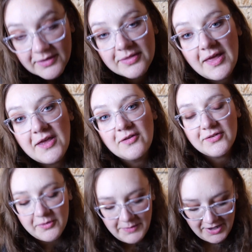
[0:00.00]
Thank you
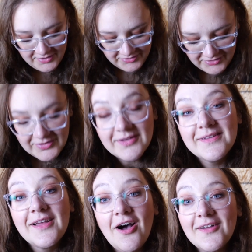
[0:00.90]
so much.
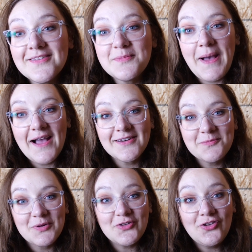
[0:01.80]
On to bag
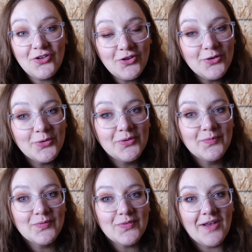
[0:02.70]
number 2
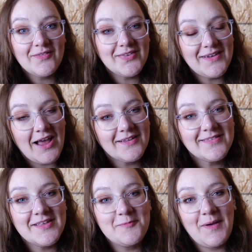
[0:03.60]
of snacks
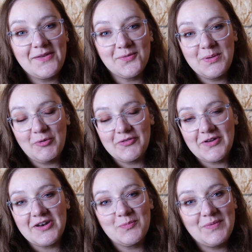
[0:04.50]
that my sweet
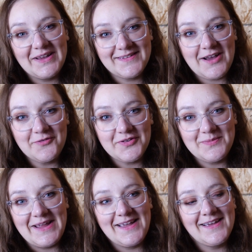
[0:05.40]
boyfriend picked out for
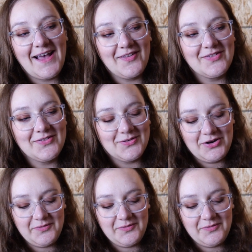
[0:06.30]
me at the store.